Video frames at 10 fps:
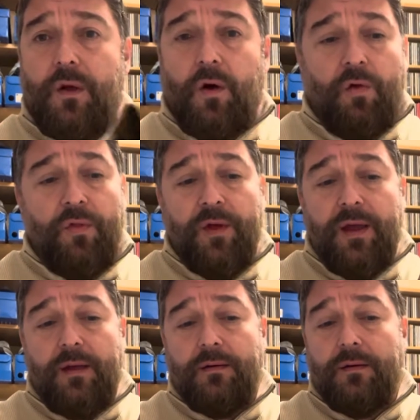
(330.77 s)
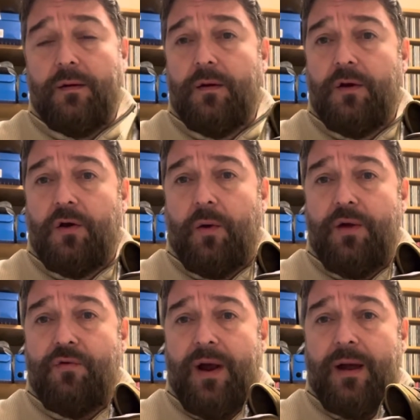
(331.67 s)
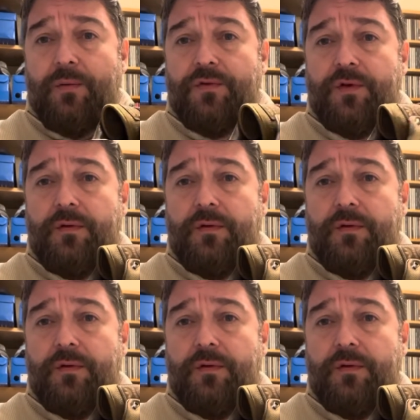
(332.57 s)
on the going round,